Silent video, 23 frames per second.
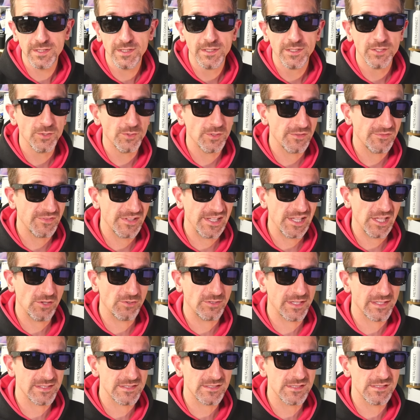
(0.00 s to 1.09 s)
Doing video
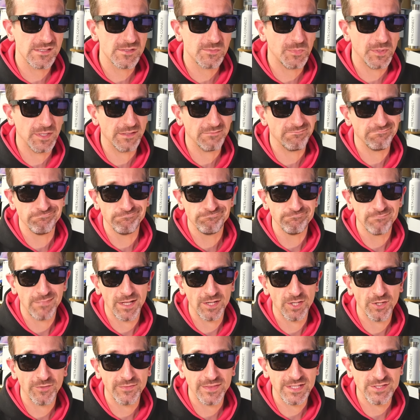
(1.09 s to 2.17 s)
doesn't, but I don't
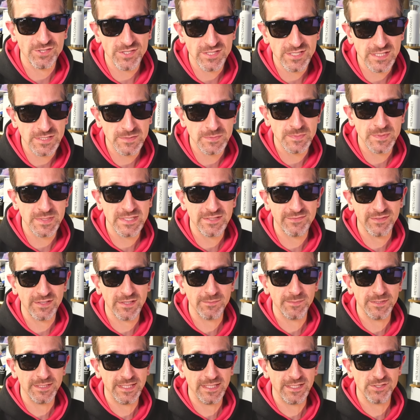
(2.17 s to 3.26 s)
know if that's just a specific
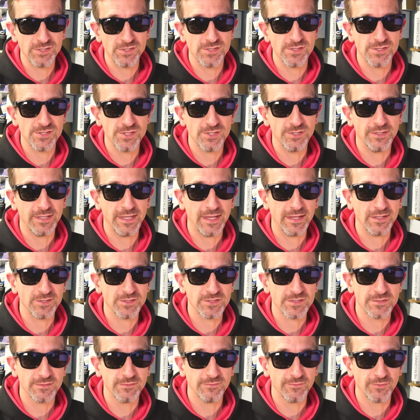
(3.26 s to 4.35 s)
limitation, so you can't
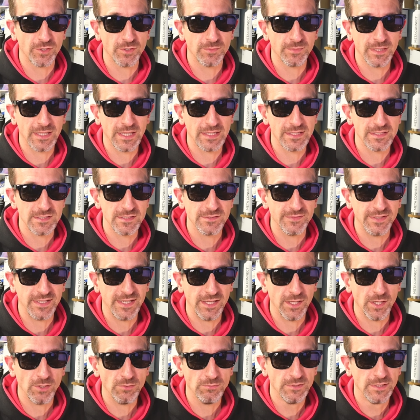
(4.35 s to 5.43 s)
just verbalize the
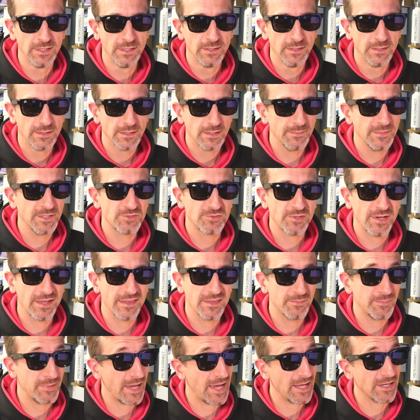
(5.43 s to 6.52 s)
video. Let me try the
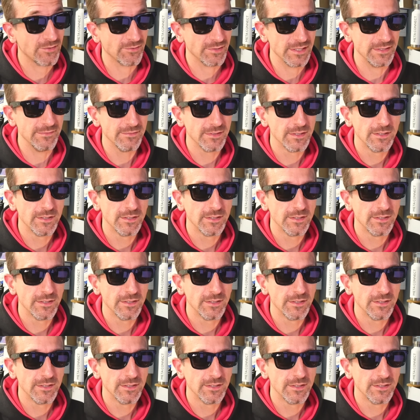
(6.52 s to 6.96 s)
battery.